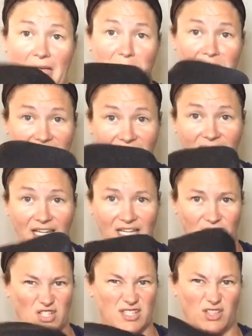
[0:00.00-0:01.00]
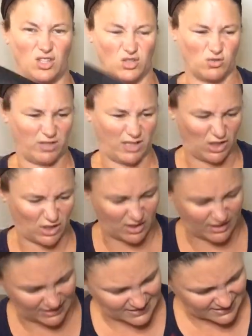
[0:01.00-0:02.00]
that pilling, it just looked really
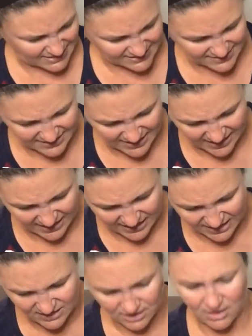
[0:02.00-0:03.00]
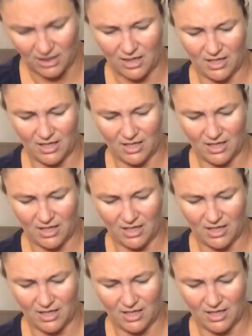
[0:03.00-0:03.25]
good. Like it's not stained.